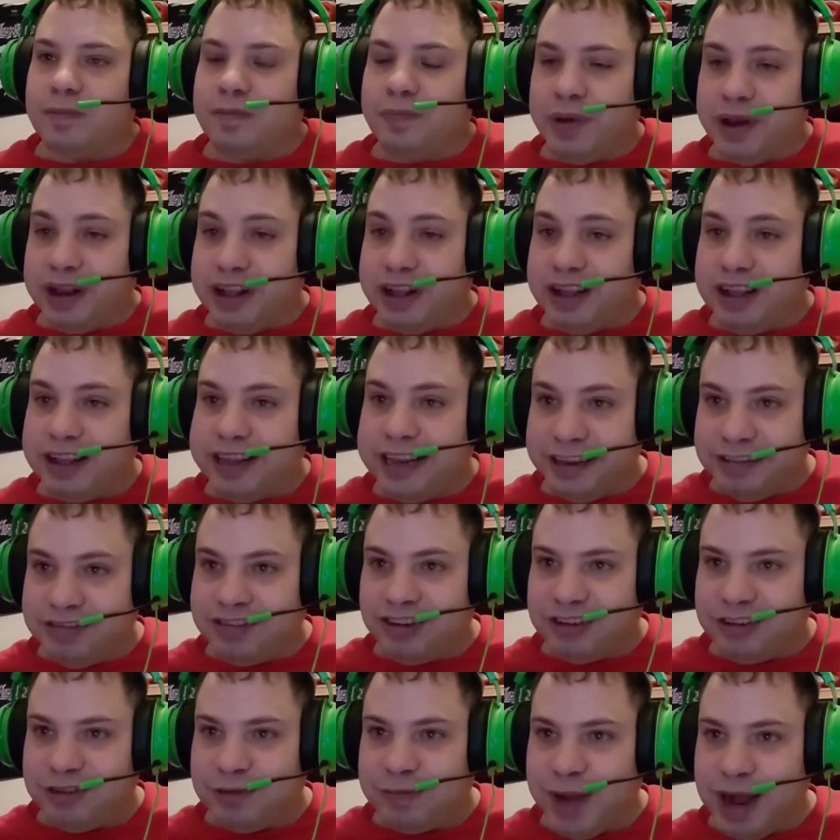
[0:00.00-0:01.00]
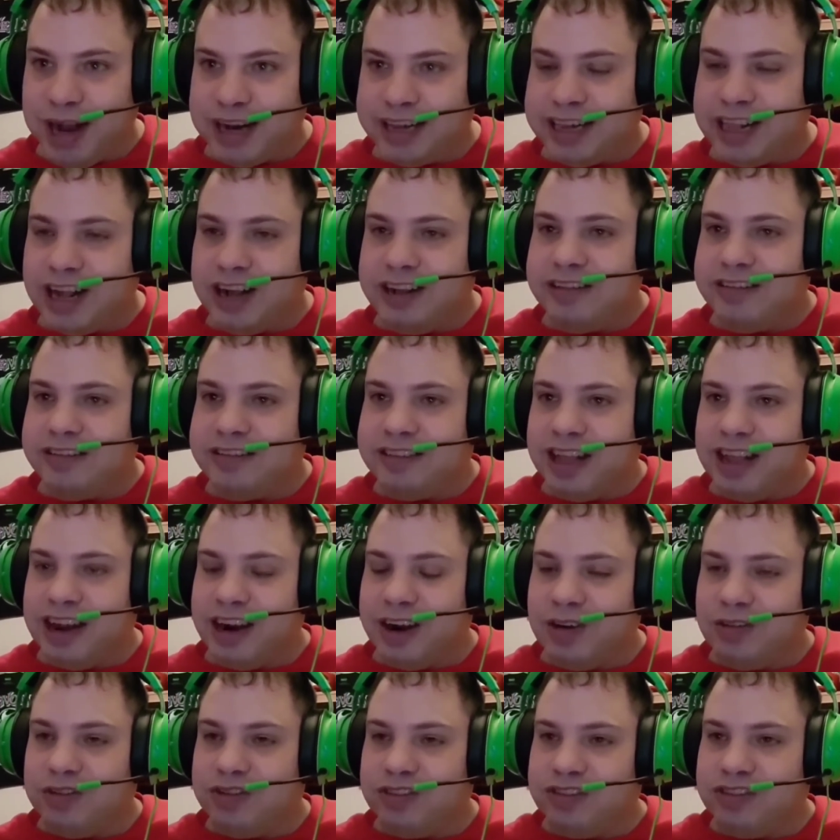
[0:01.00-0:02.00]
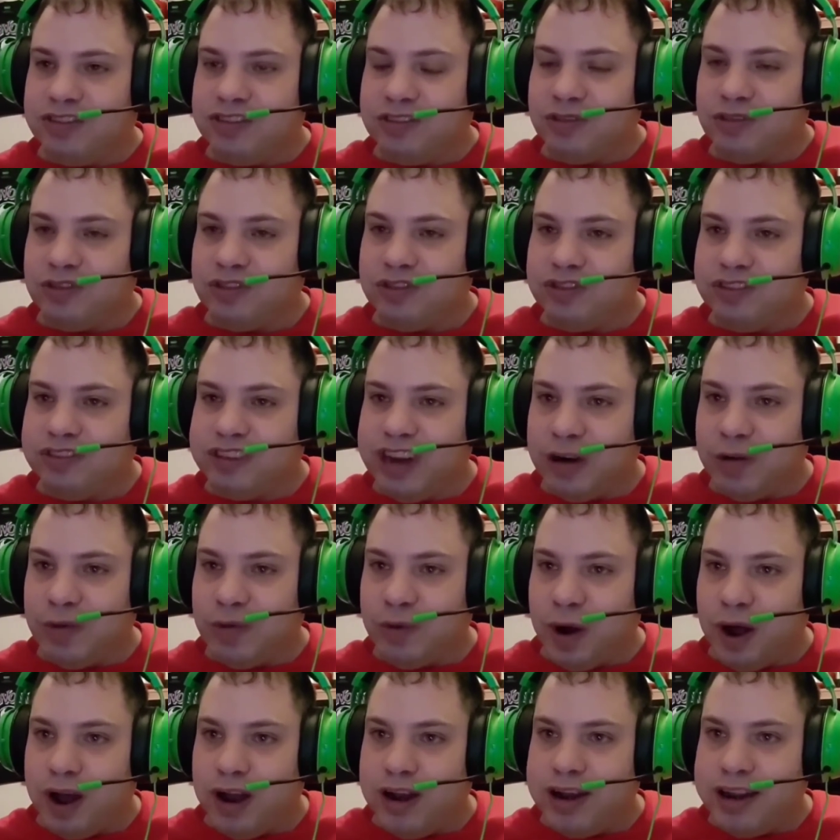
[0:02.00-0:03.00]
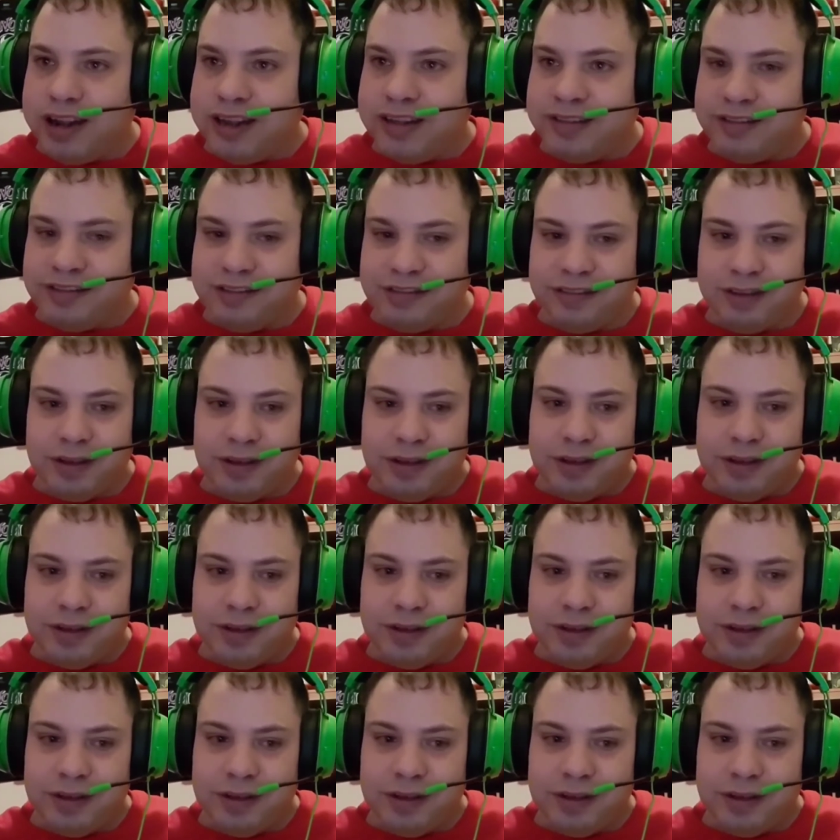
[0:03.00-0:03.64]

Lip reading: because he's on SmackDown, instead of Seth Rollins